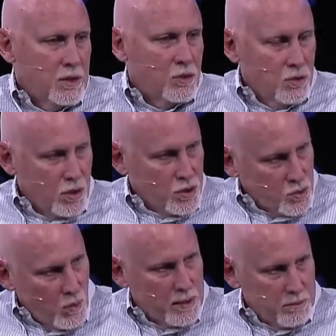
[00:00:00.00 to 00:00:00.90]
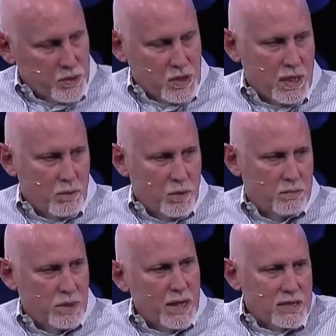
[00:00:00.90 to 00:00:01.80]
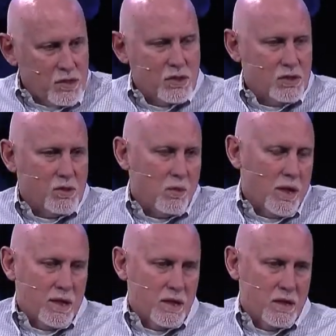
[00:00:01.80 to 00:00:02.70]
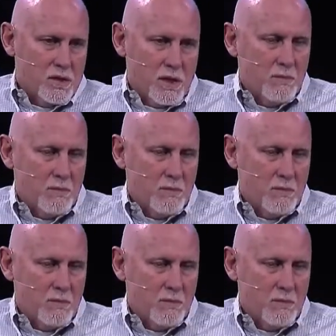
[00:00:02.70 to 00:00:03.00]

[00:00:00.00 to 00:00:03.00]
who those 20% were, but that's just the way it is.